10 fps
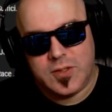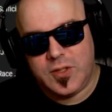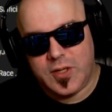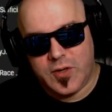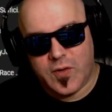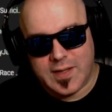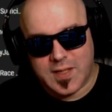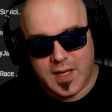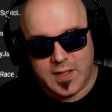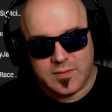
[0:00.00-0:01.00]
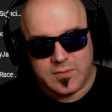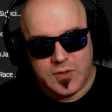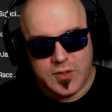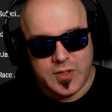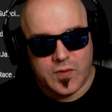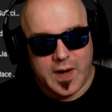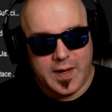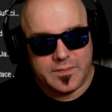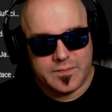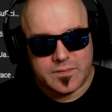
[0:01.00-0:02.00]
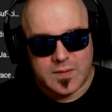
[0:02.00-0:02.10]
You did great, Titan. You did great.